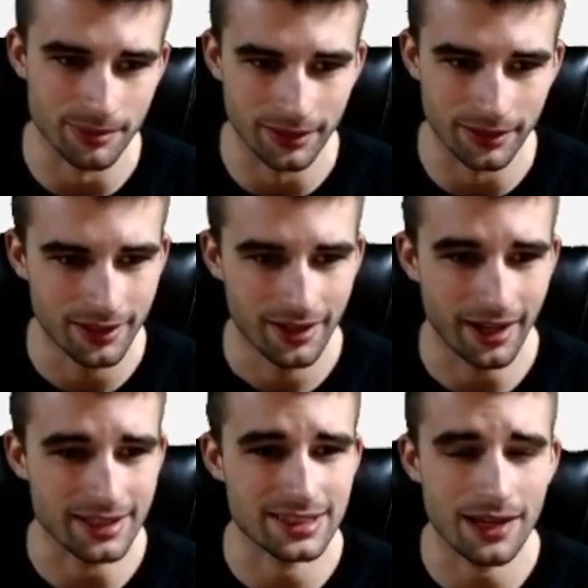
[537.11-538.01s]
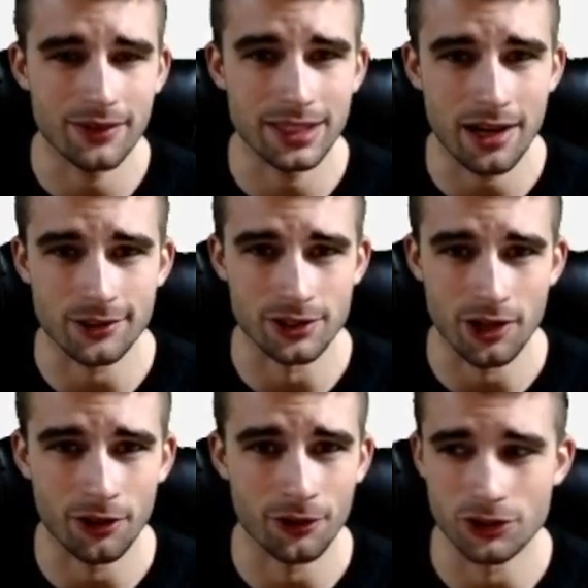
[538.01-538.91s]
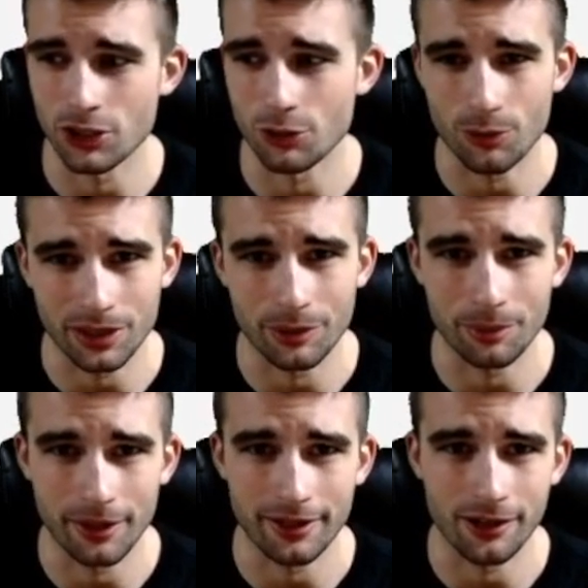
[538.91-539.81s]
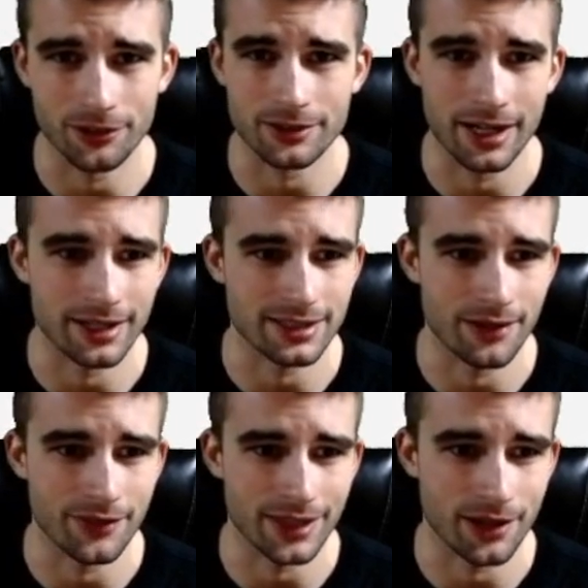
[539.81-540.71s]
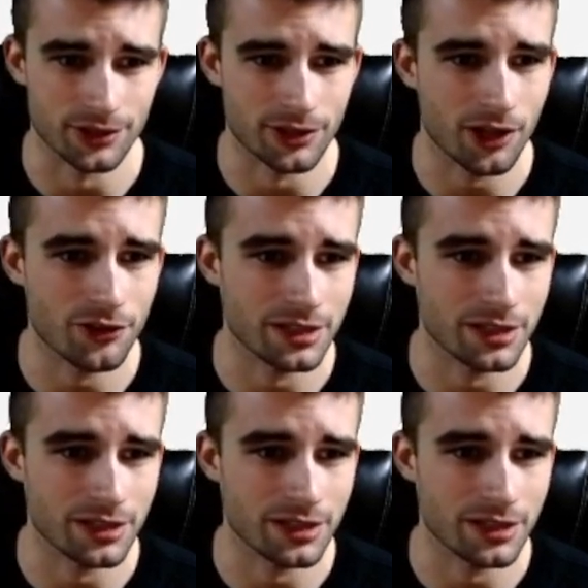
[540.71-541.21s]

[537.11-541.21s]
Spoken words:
but at $7,000, do you really want to play Carlos Hyde at $7,000?